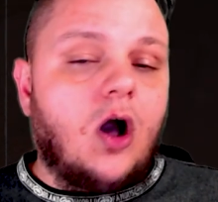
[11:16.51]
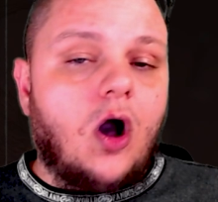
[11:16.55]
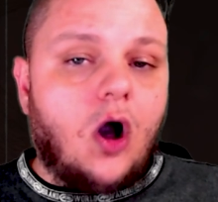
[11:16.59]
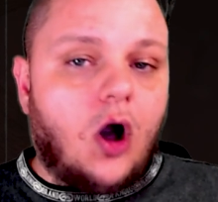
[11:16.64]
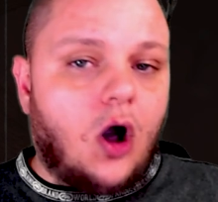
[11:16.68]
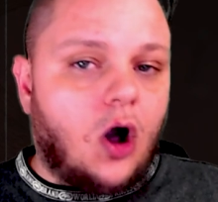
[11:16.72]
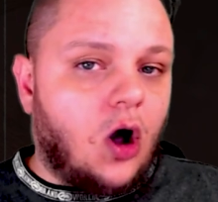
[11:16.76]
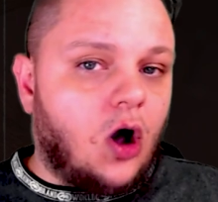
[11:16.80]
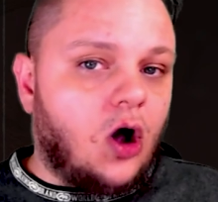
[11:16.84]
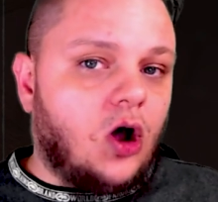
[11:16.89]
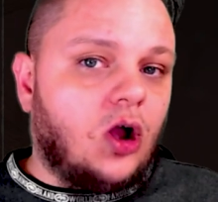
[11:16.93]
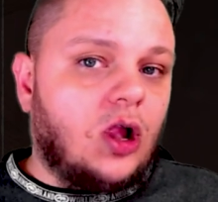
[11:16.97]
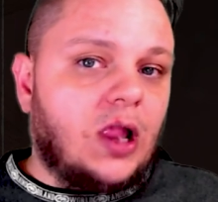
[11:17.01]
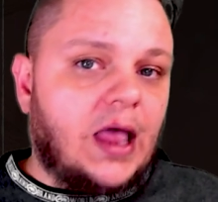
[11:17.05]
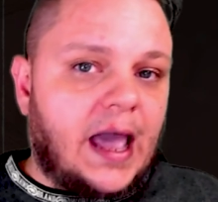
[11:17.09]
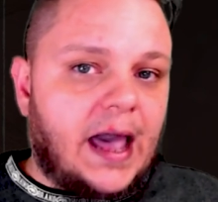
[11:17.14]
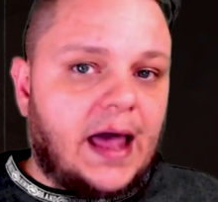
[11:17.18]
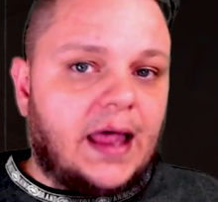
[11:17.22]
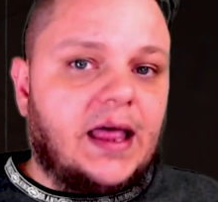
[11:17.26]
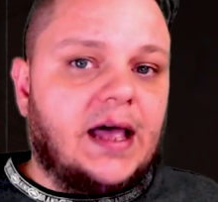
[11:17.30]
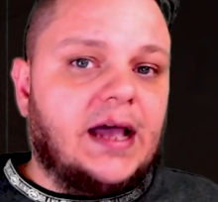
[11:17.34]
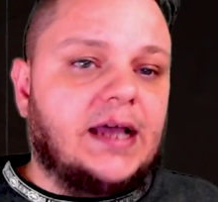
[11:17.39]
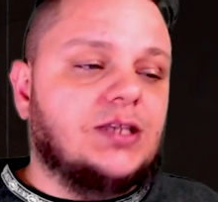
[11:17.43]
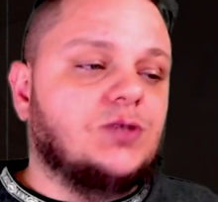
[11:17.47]
all
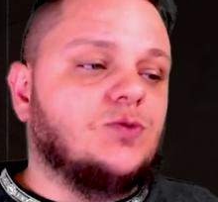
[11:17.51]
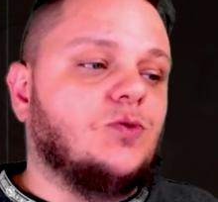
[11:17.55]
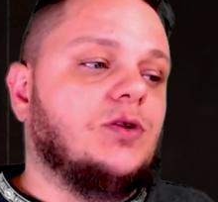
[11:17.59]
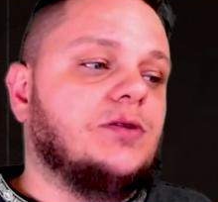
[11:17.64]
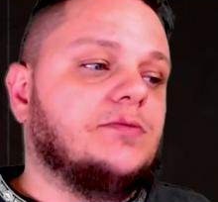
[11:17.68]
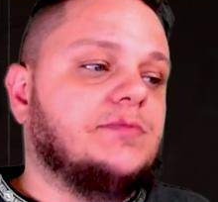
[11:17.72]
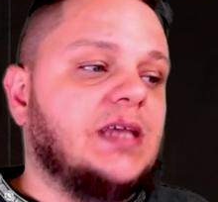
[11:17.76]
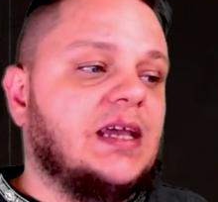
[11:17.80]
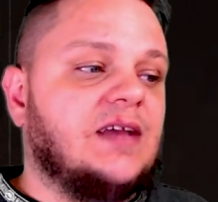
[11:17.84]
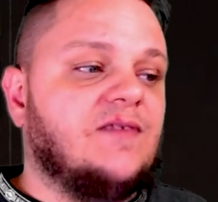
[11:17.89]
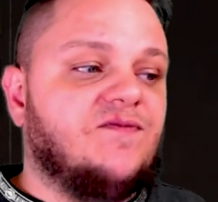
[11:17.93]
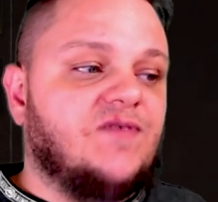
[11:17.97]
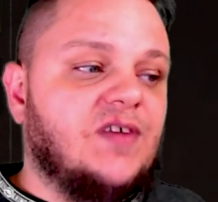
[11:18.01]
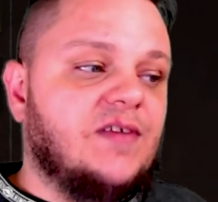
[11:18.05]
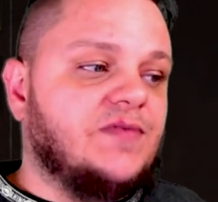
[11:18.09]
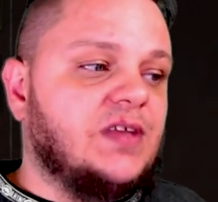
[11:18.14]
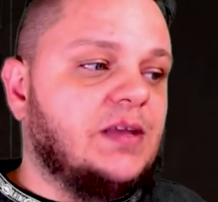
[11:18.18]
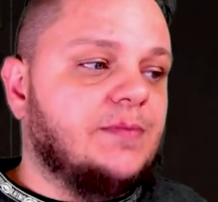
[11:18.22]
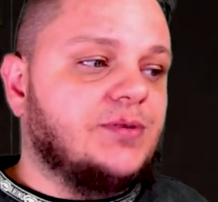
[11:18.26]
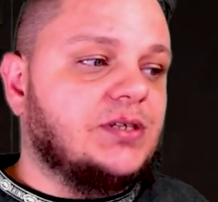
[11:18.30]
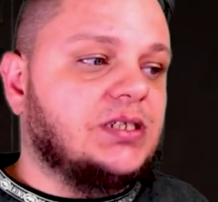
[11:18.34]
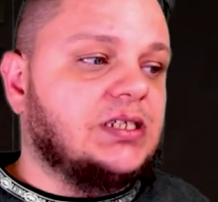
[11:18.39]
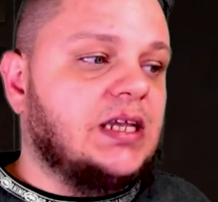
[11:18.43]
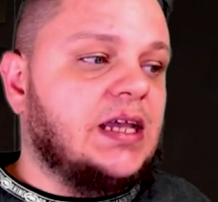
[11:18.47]
allies will obtain
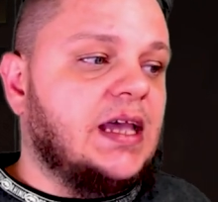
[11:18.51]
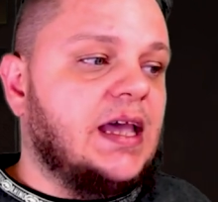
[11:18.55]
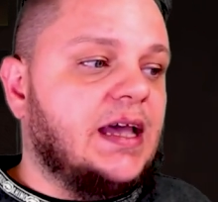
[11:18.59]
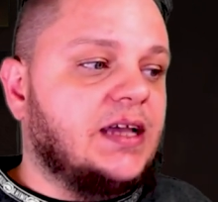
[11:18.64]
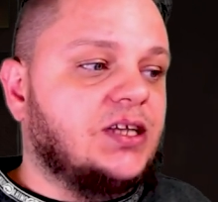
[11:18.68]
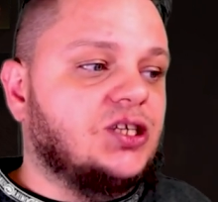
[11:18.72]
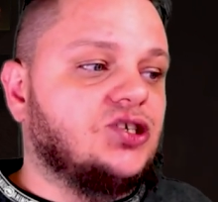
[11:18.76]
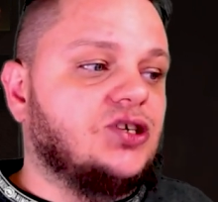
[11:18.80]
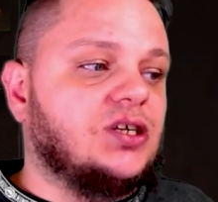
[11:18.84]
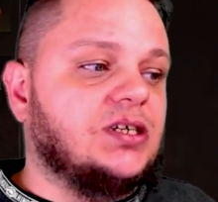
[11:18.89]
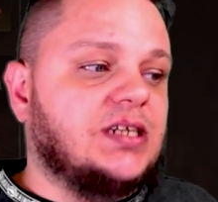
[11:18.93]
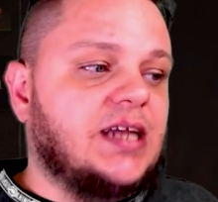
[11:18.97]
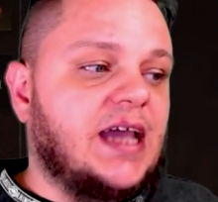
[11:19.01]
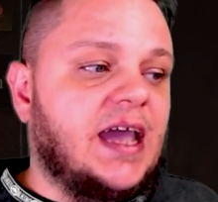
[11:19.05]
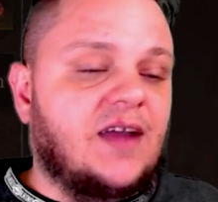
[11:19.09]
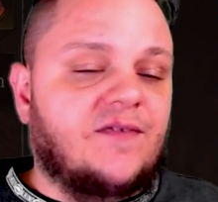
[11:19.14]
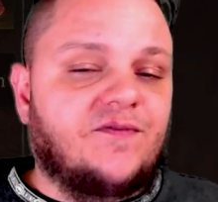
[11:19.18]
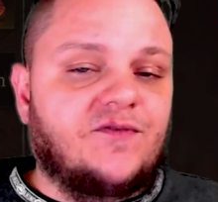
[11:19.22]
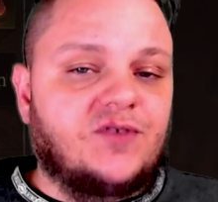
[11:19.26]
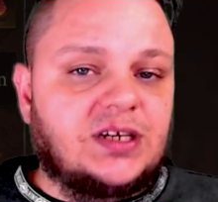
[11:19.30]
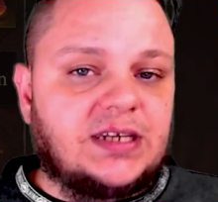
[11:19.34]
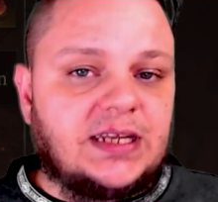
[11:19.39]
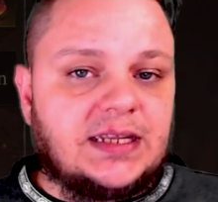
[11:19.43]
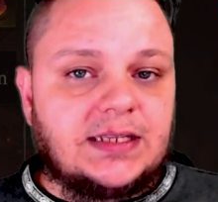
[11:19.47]
15% extra attack
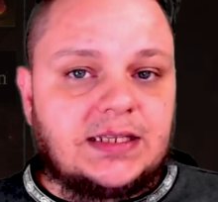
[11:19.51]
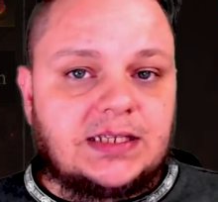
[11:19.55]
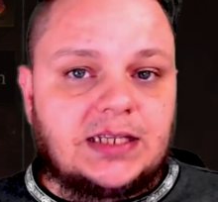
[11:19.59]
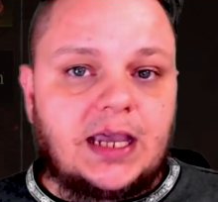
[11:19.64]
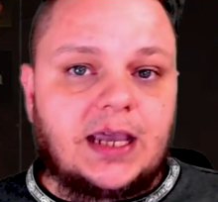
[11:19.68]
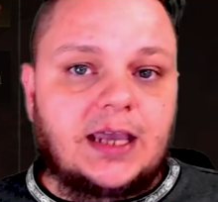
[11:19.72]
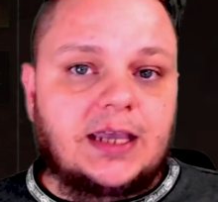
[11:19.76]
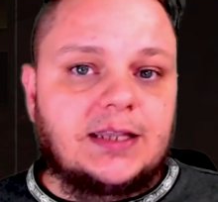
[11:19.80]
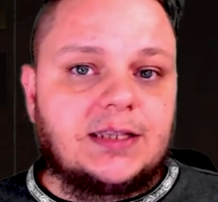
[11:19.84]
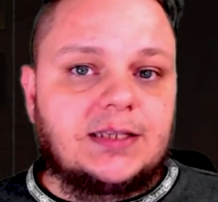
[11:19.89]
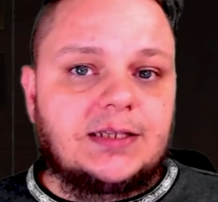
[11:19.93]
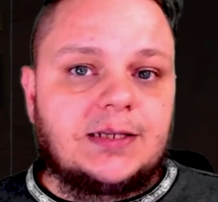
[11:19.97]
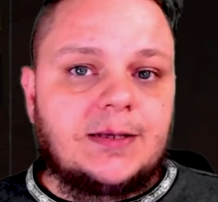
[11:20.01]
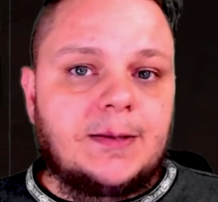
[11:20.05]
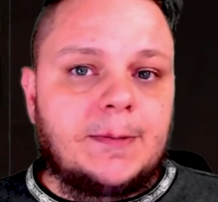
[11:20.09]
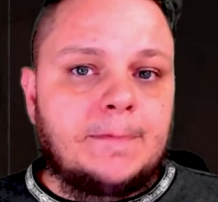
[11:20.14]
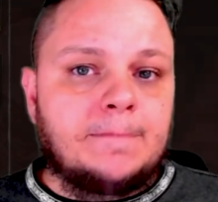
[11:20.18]
for 10 seconds.